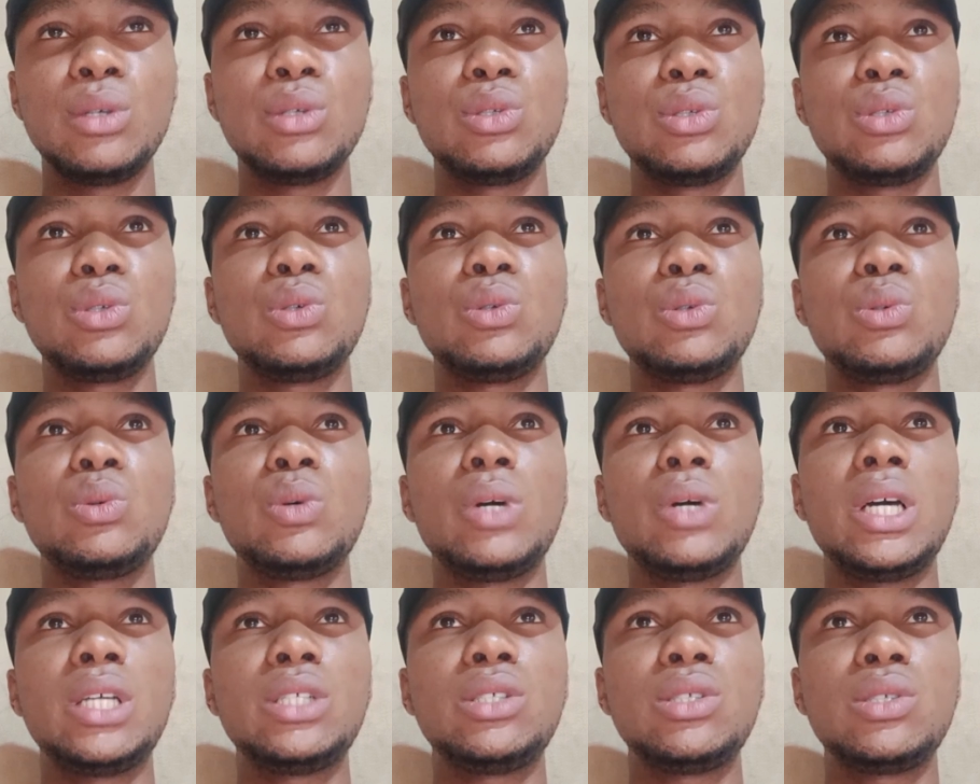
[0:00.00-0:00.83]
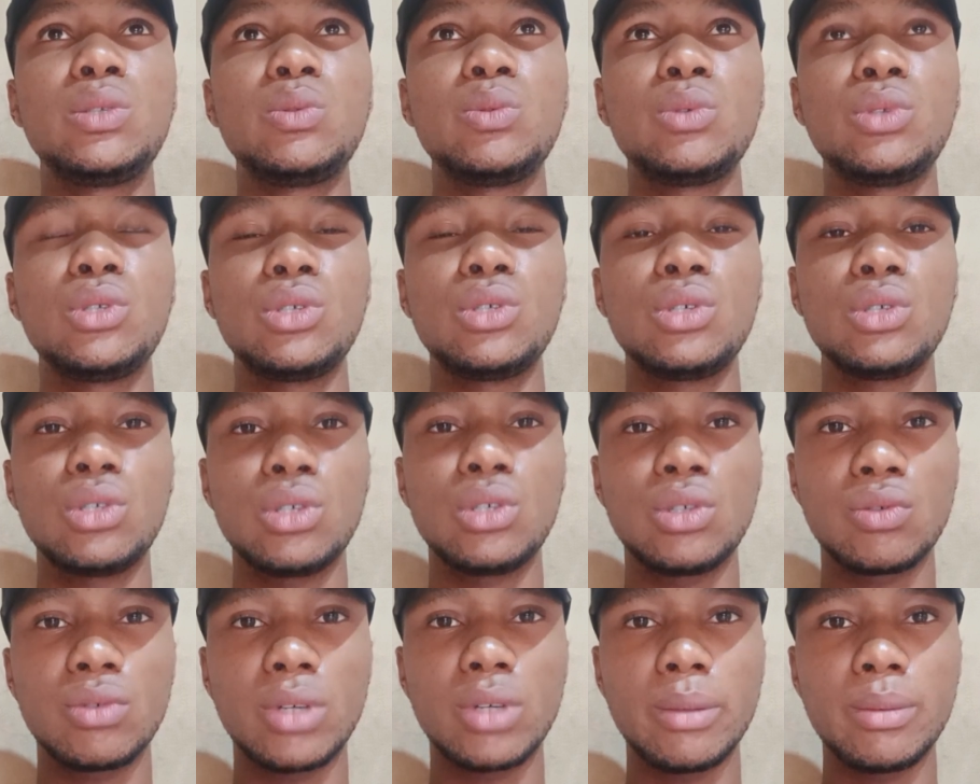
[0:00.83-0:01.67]
So I just wanted to
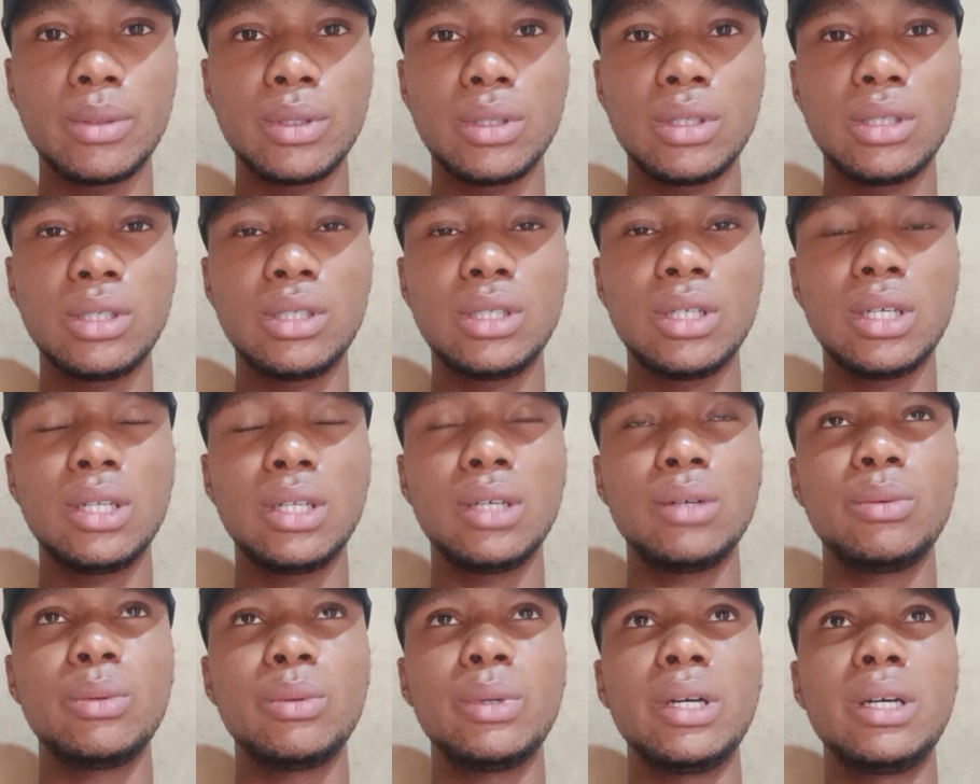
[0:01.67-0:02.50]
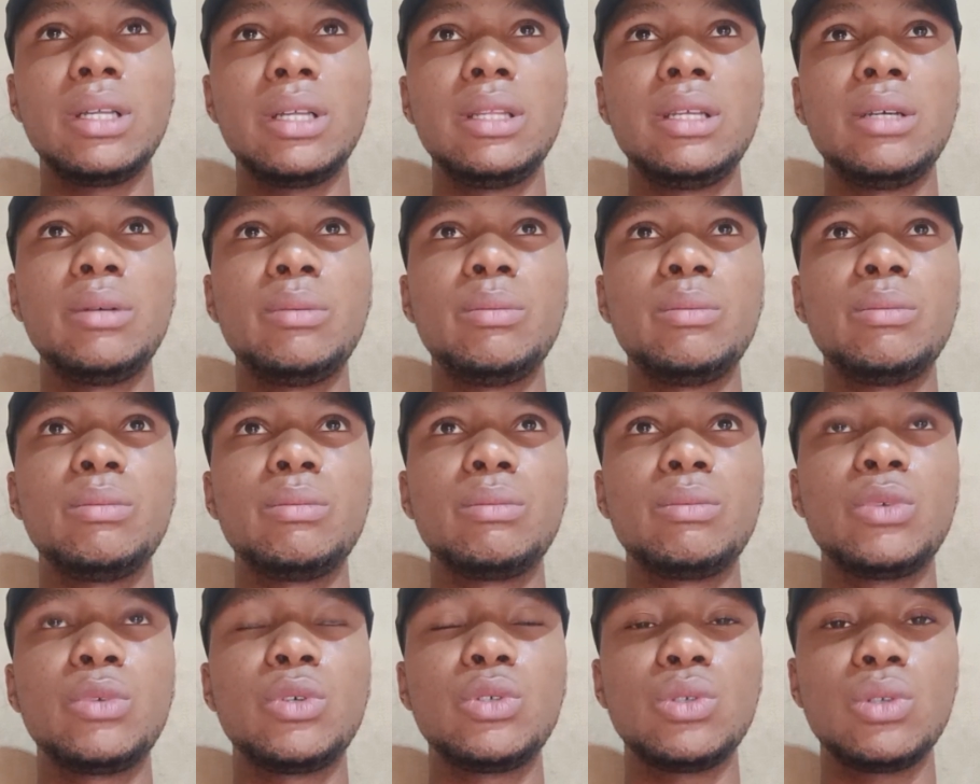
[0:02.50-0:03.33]
subscribe to this channel and
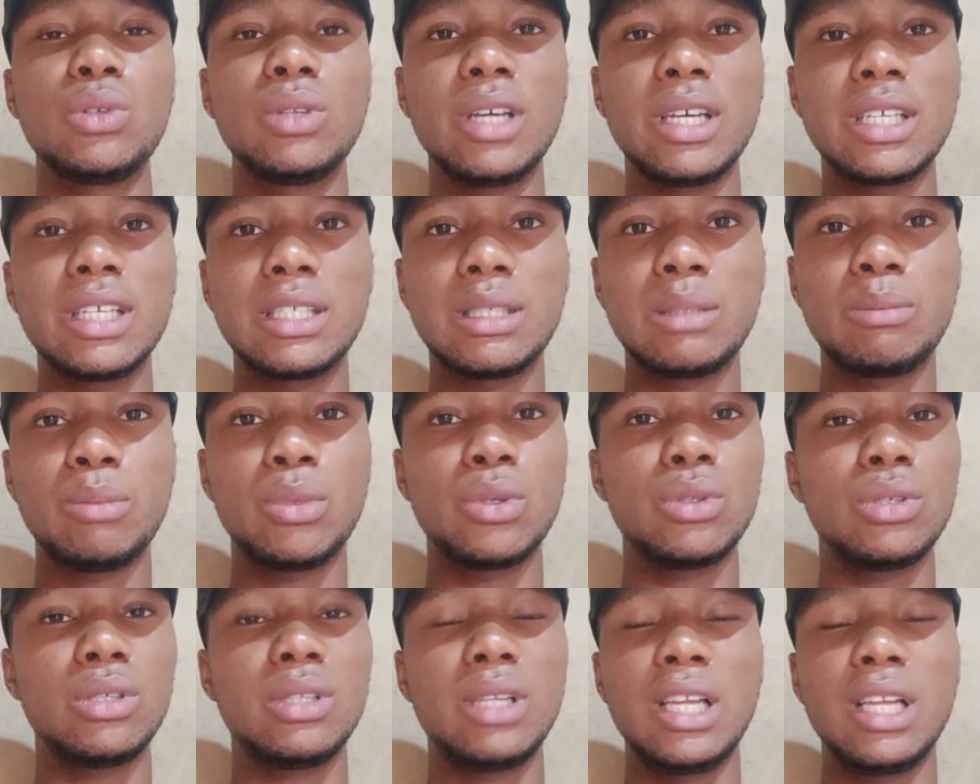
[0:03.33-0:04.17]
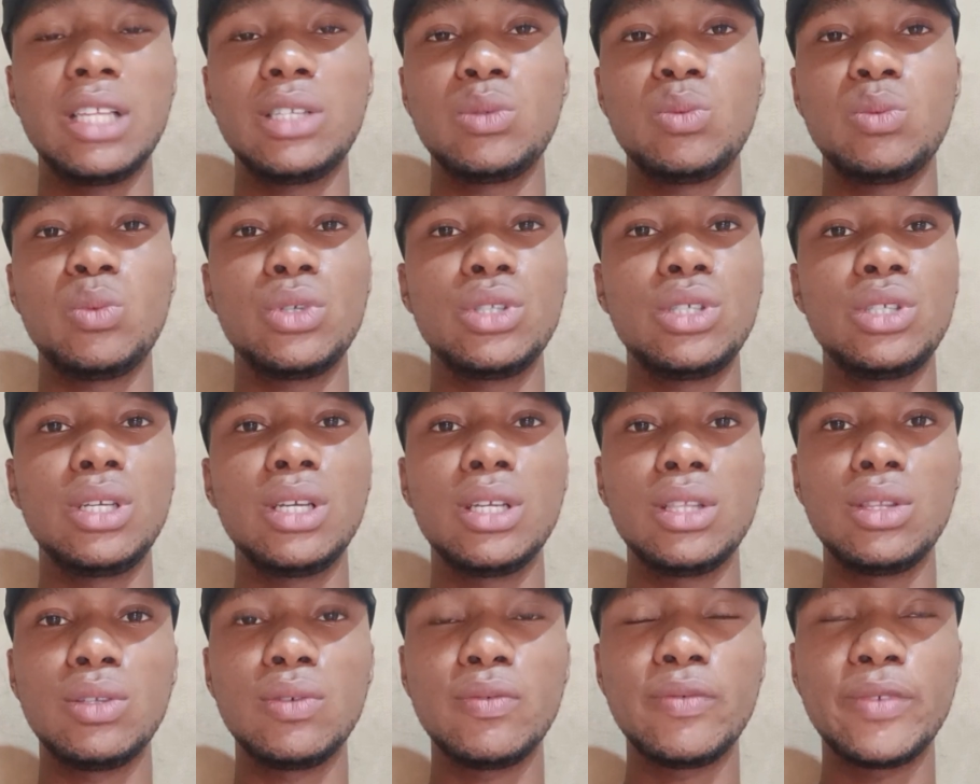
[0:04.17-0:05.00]
also like this button. That is what you
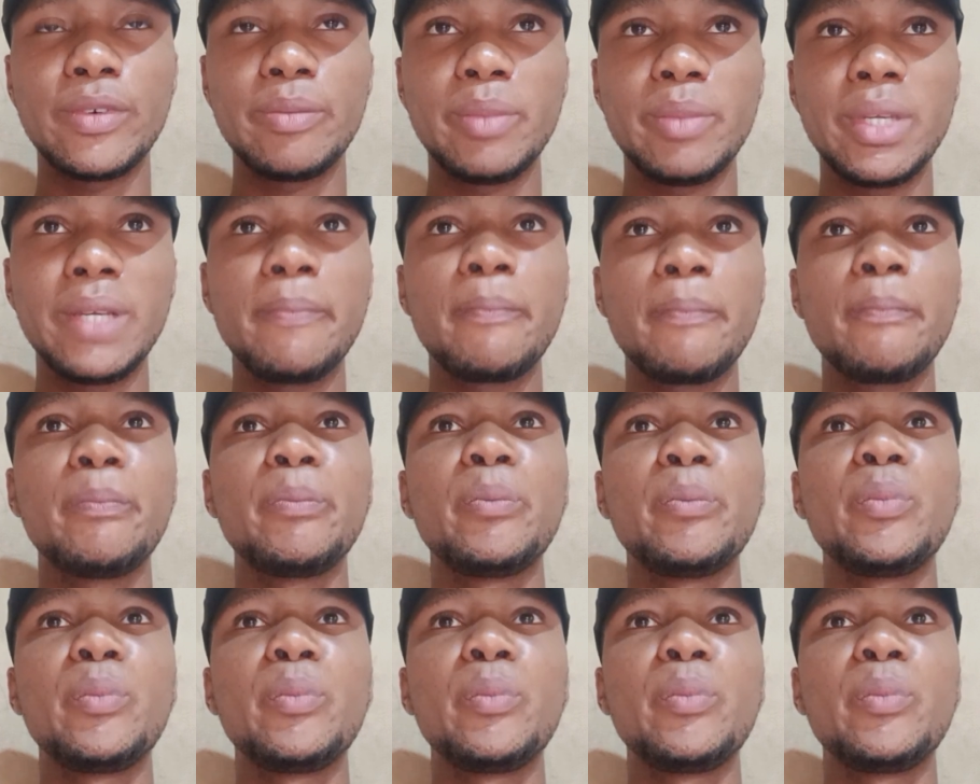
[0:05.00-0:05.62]
can do for me.